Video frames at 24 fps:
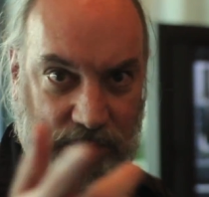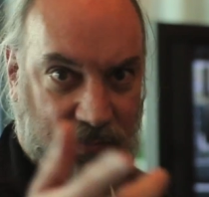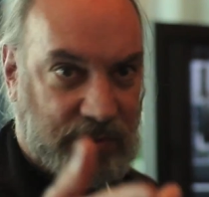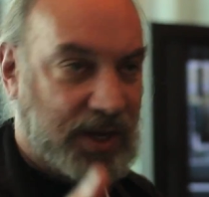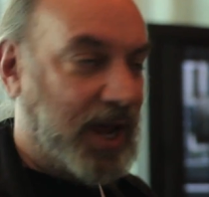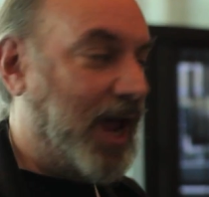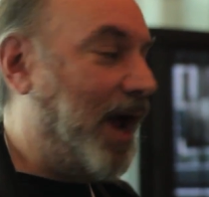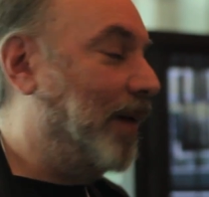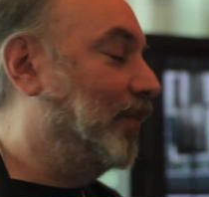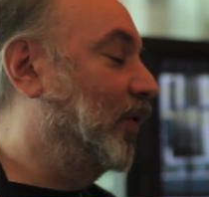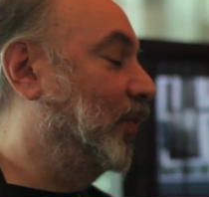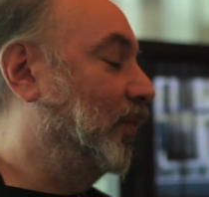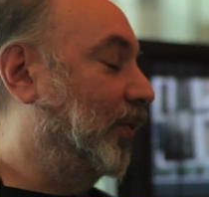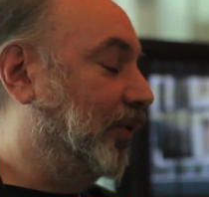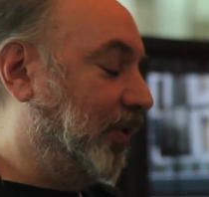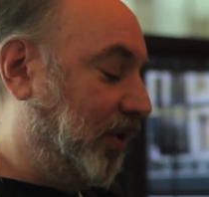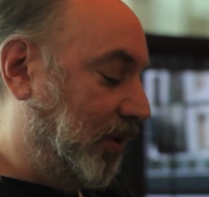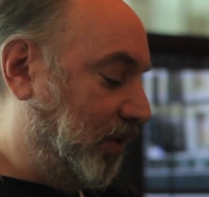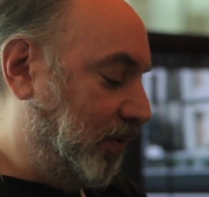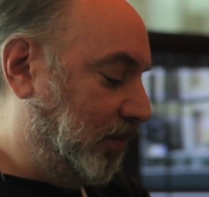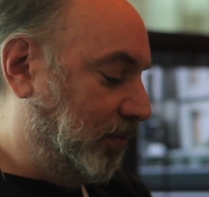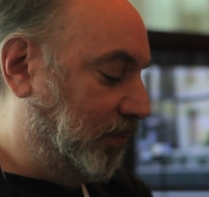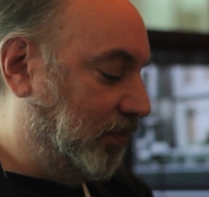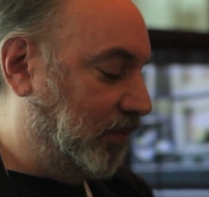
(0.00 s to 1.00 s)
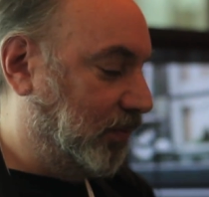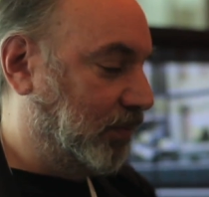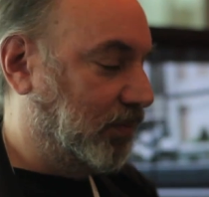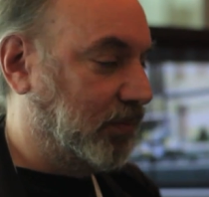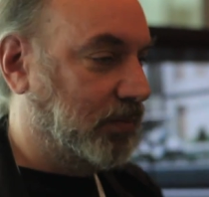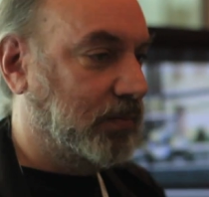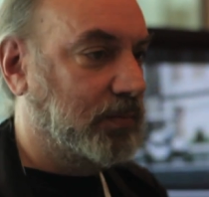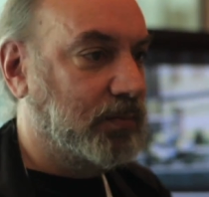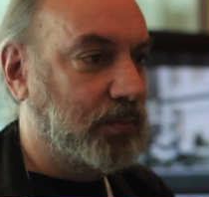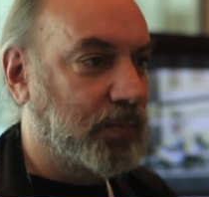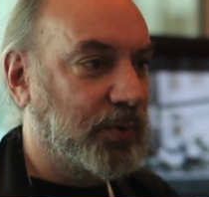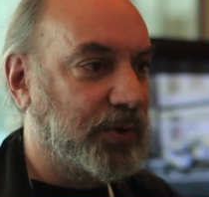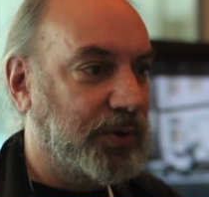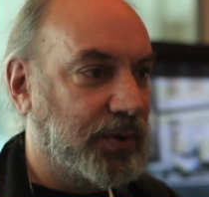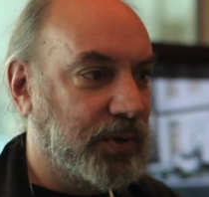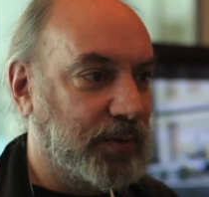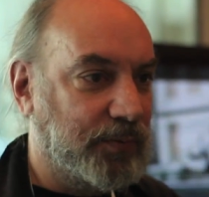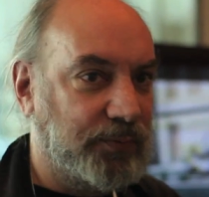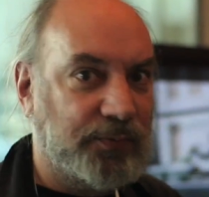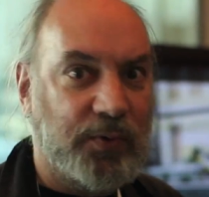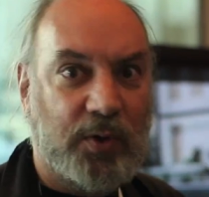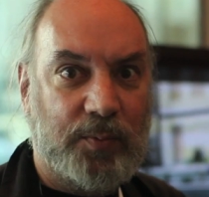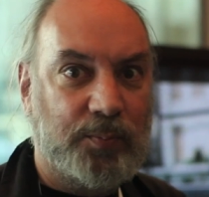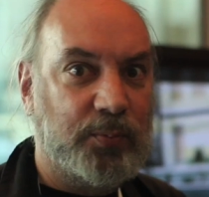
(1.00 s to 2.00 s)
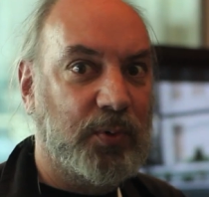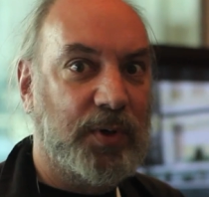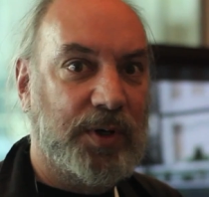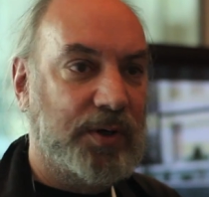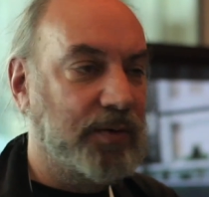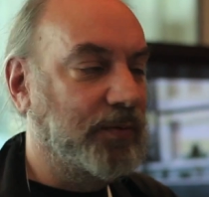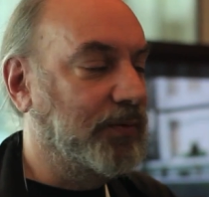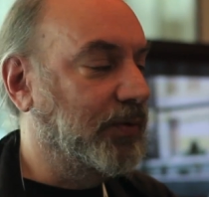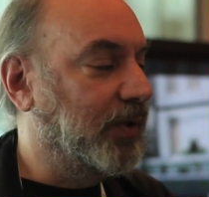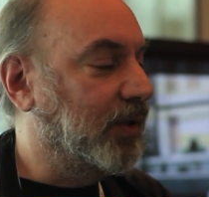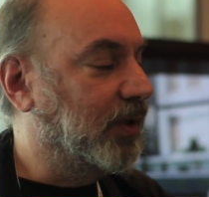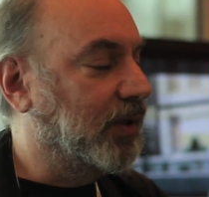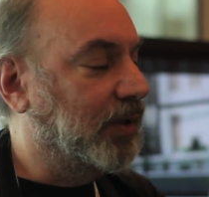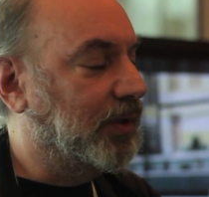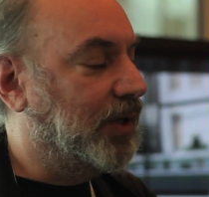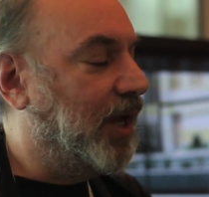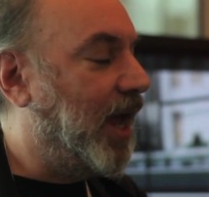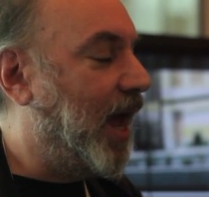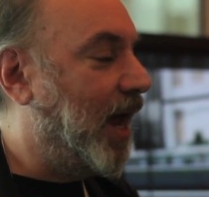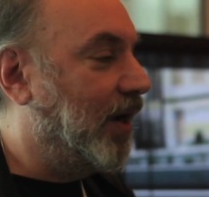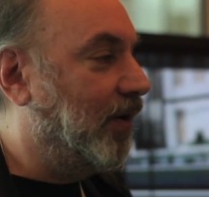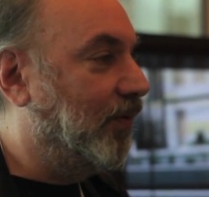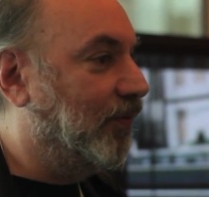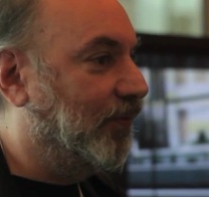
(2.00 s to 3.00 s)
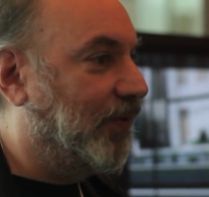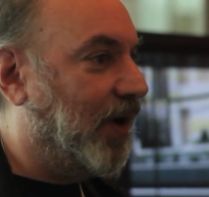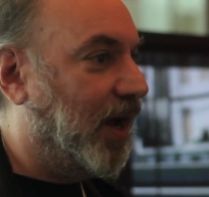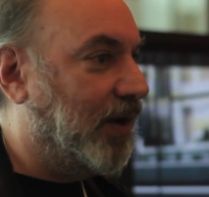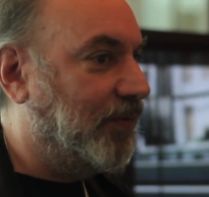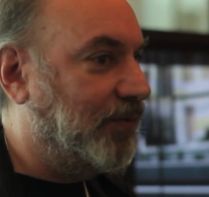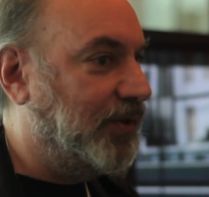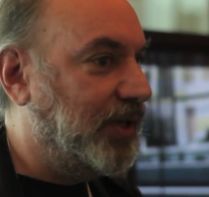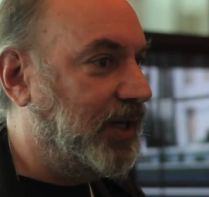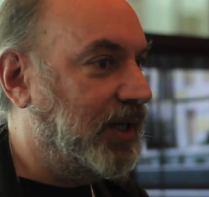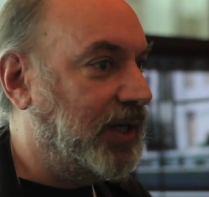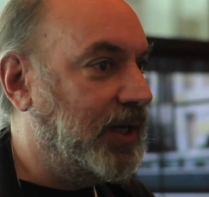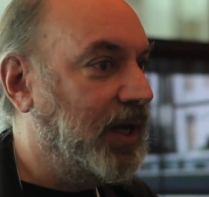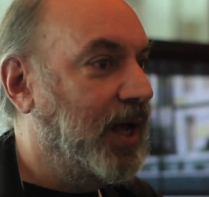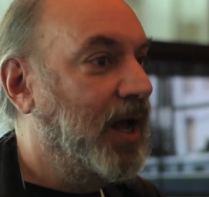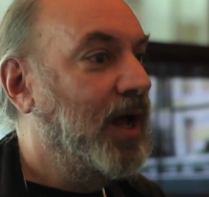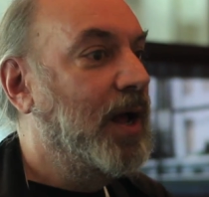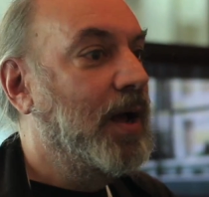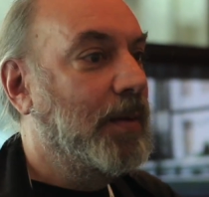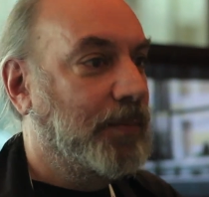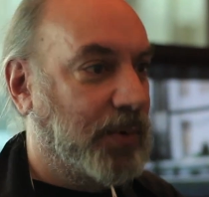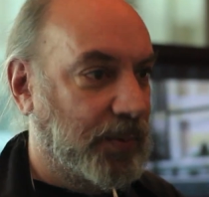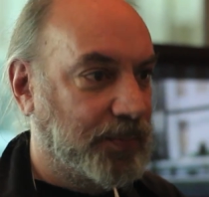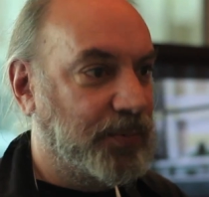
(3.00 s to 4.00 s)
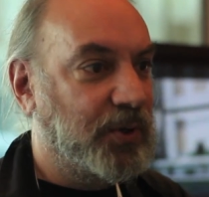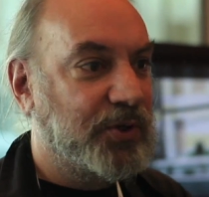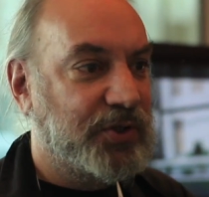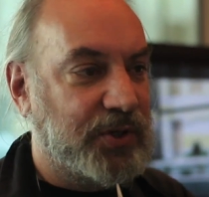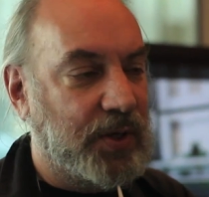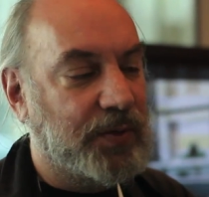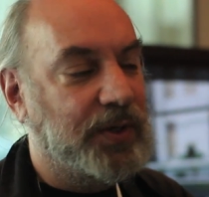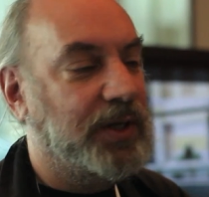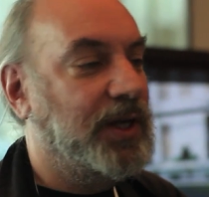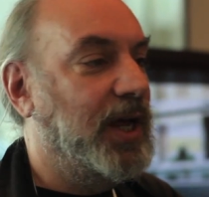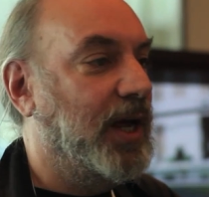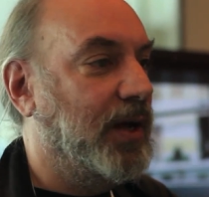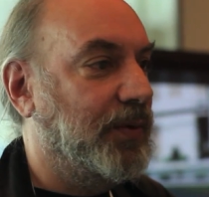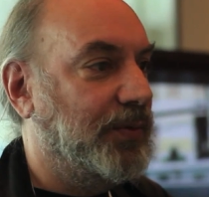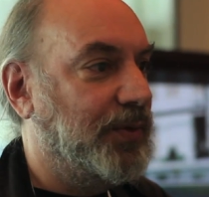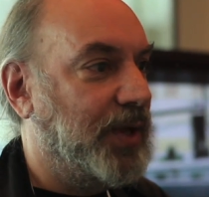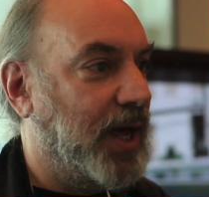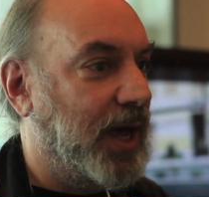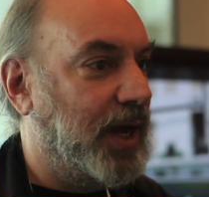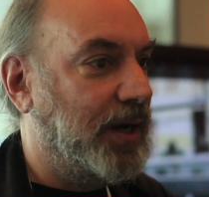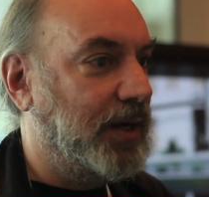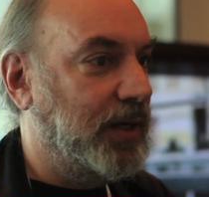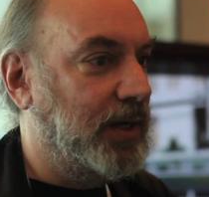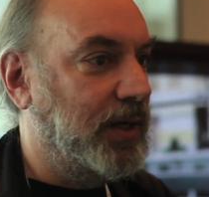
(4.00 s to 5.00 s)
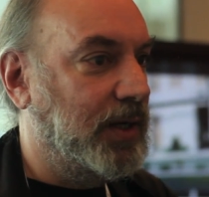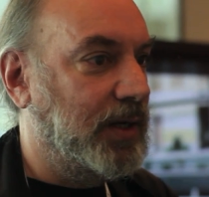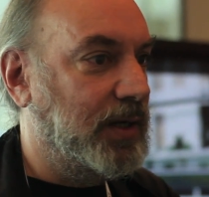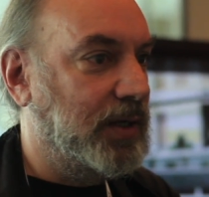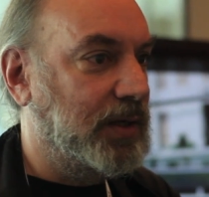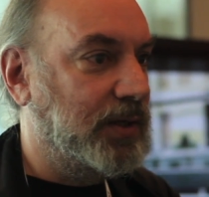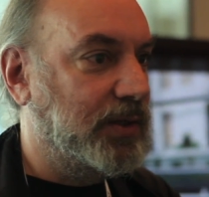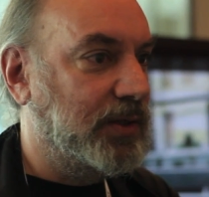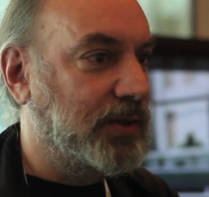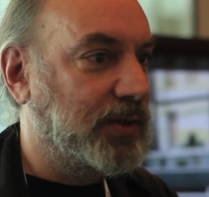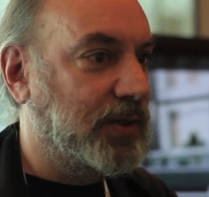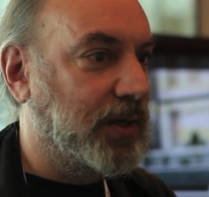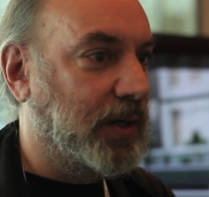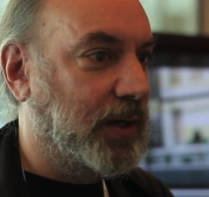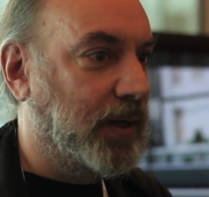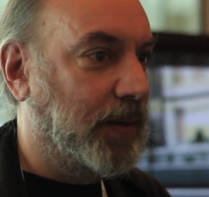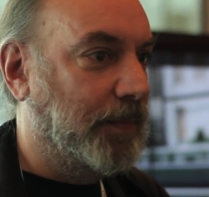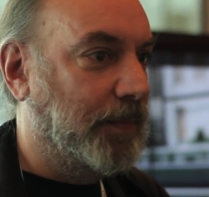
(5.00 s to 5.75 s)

camera with the footprint of the Canon 5D, but put something out that is